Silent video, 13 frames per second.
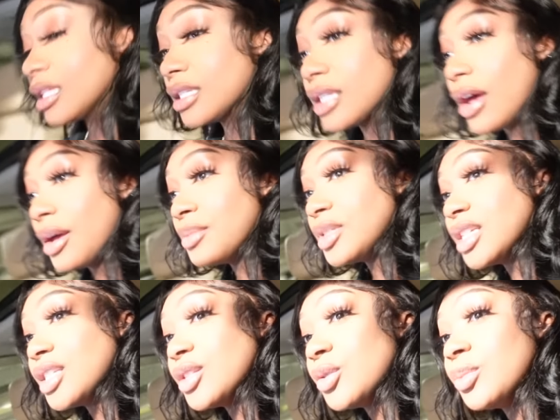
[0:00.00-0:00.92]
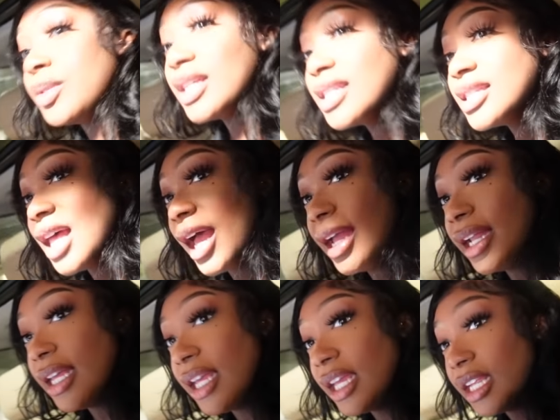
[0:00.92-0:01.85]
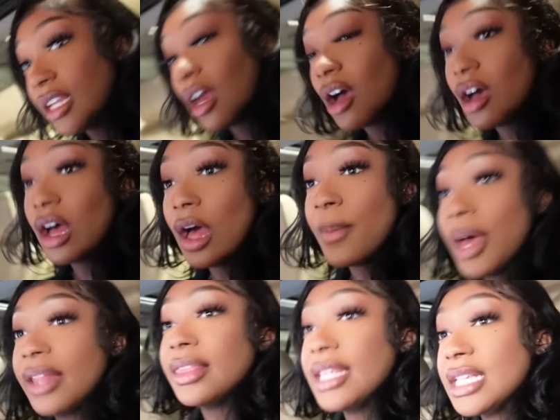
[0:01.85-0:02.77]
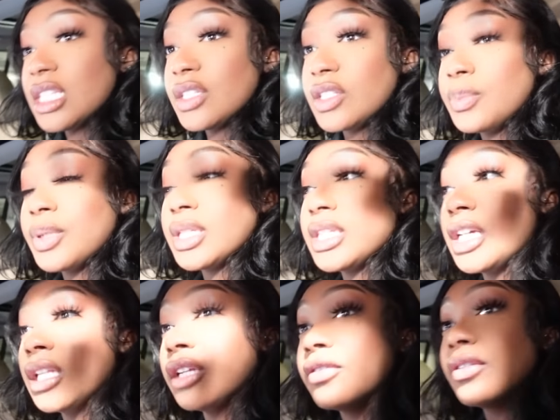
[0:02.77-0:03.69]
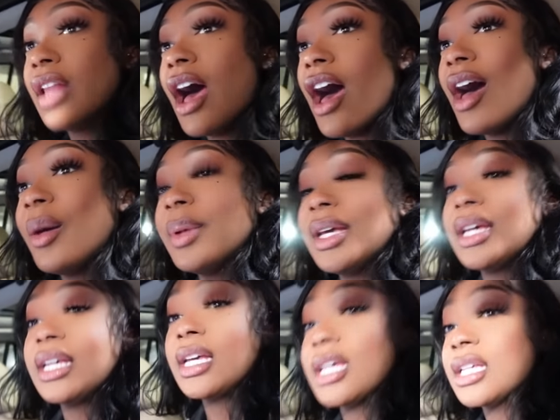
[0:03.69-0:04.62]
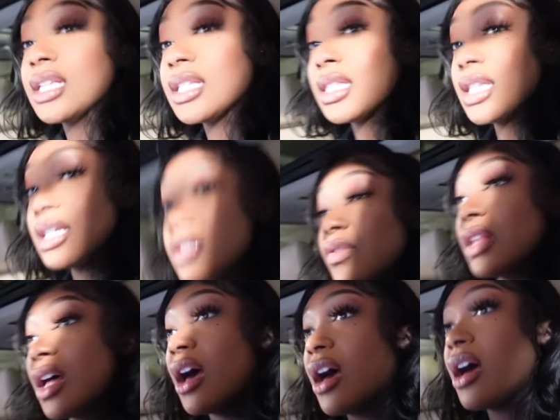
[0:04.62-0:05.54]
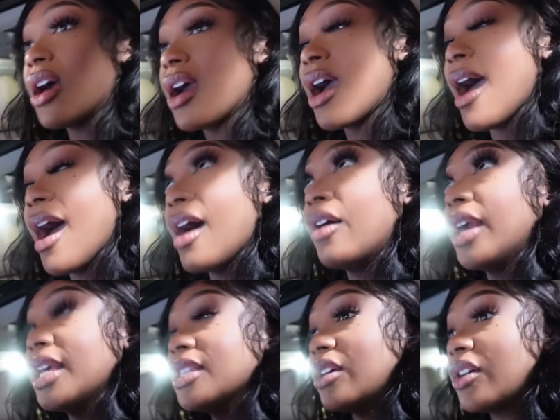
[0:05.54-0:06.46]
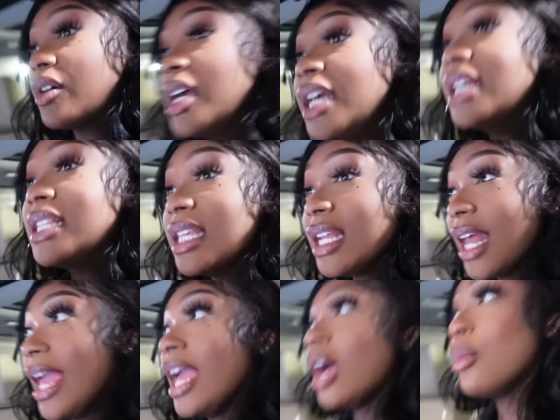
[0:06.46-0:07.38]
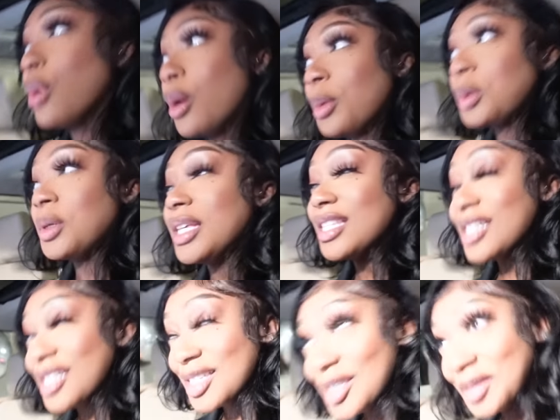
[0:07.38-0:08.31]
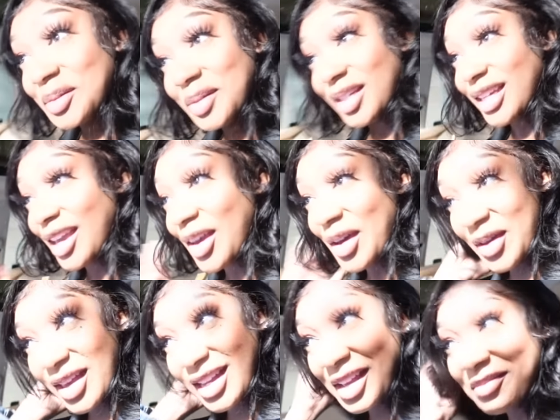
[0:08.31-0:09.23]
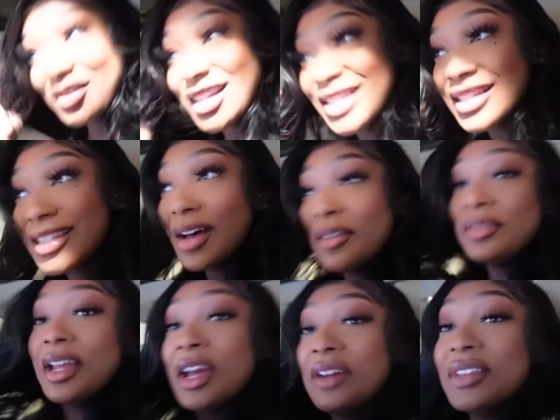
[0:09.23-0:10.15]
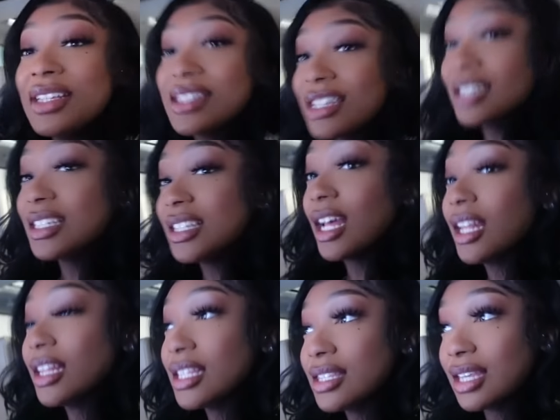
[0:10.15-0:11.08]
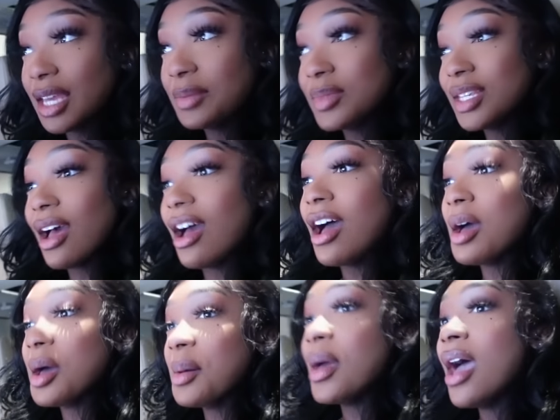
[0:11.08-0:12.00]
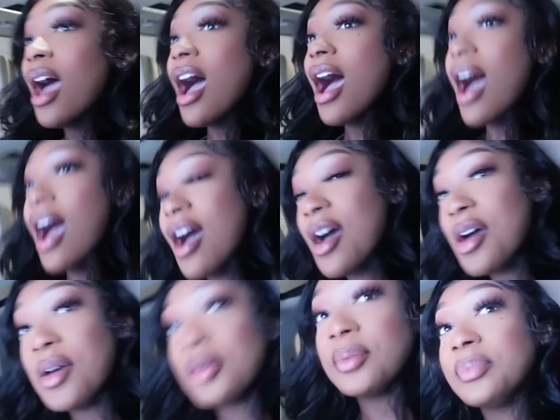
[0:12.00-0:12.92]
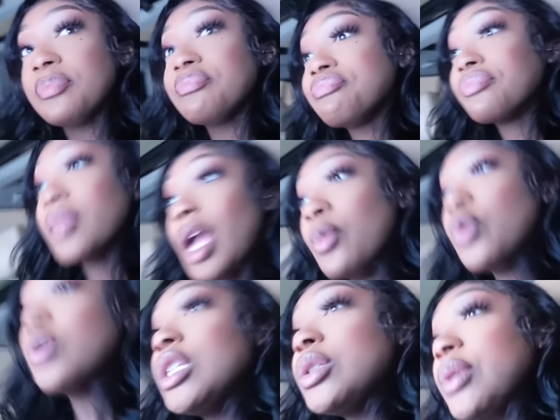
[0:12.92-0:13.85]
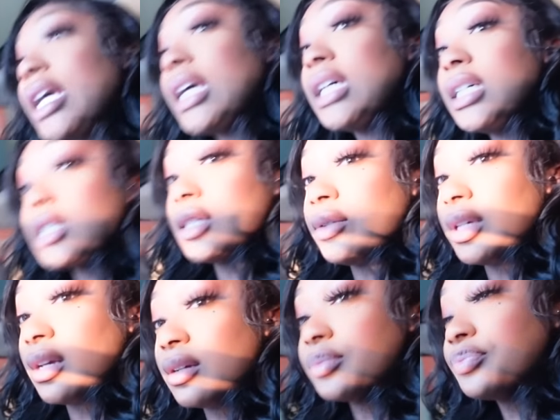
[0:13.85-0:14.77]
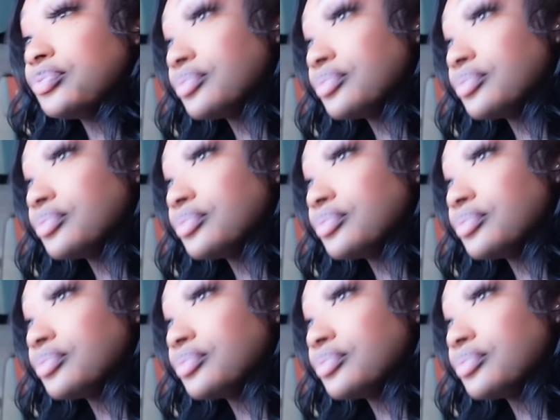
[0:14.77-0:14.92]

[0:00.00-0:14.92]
So I'm just super excited and all about this particular vlog because this vlog, okay, so today I'm on my way to the studio and I'm just so nervous and excited at the same time. Um, I'm going to a good studio.